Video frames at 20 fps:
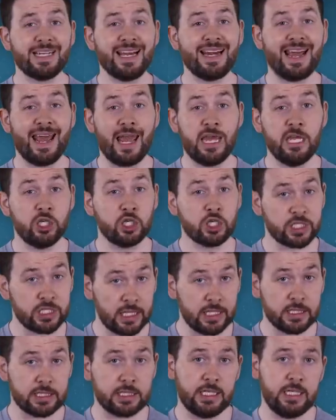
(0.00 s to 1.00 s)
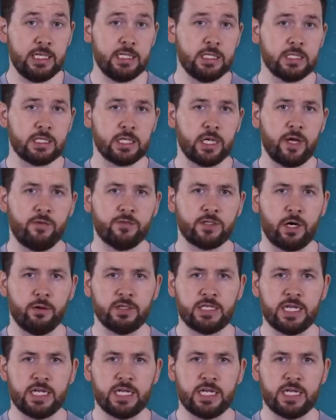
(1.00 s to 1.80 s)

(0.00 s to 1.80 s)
at age 16 deserves our